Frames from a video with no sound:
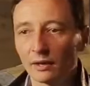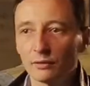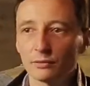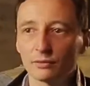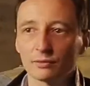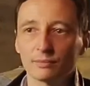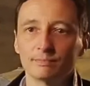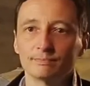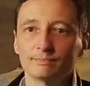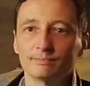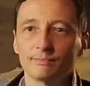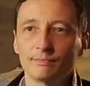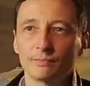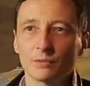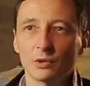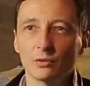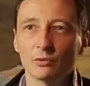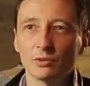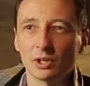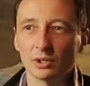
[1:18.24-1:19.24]
have
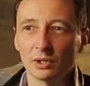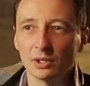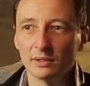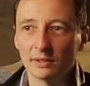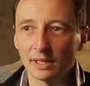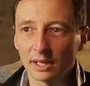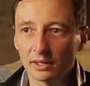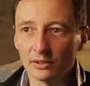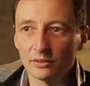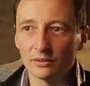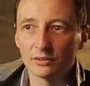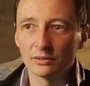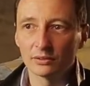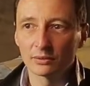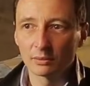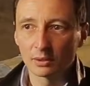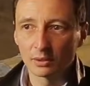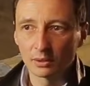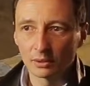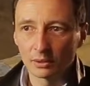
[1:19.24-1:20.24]
a very
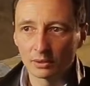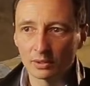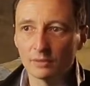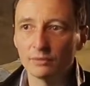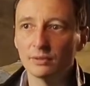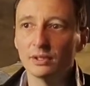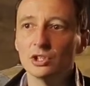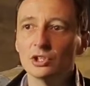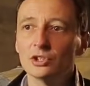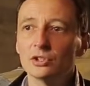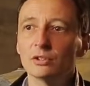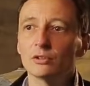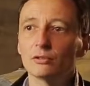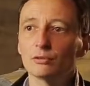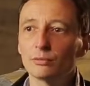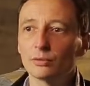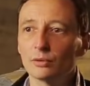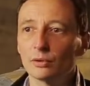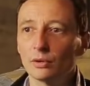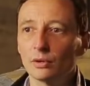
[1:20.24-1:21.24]
nice definition
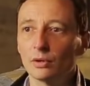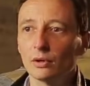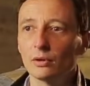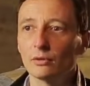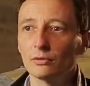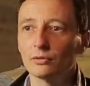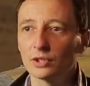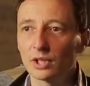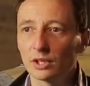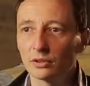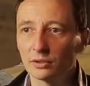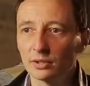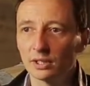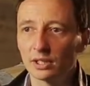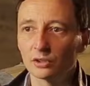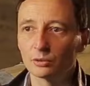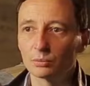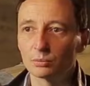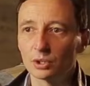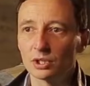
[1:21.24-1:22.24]
of
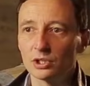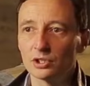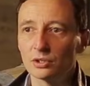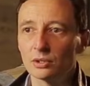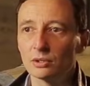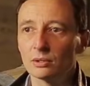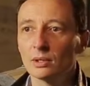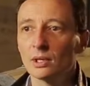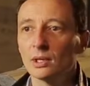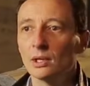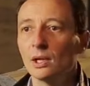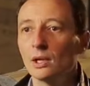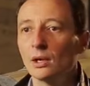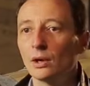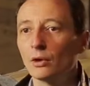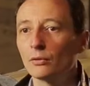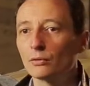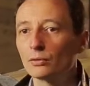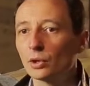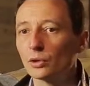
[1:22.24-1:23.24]
Chardonnay expression.
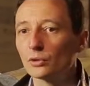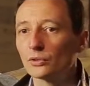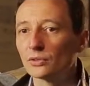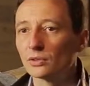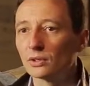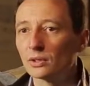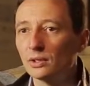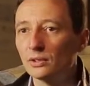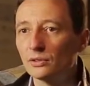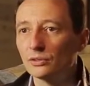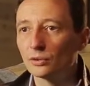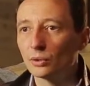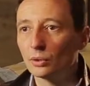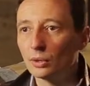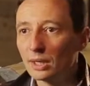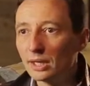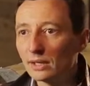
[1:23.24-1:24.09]
Of course, it's a